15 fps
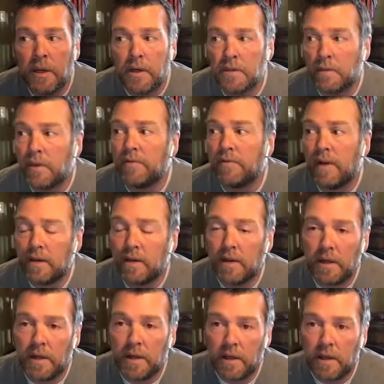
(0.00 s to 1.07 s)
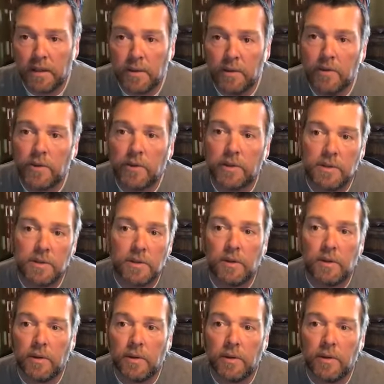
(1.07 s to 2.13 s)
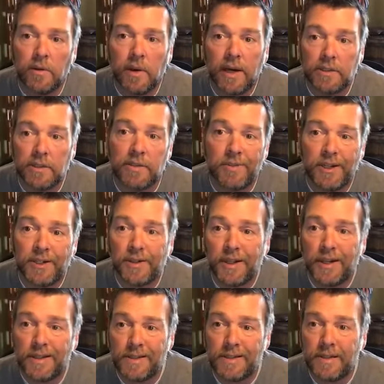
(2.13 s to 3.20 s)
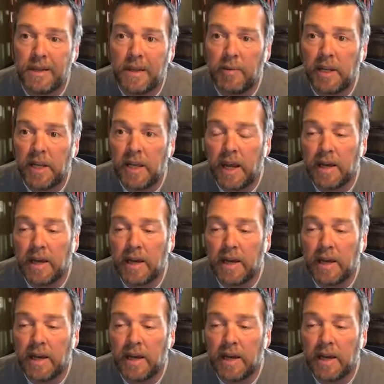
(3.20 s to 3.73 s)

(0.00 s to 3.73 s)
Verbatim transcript: So we found a, a, local consultant who actually specializes in M&A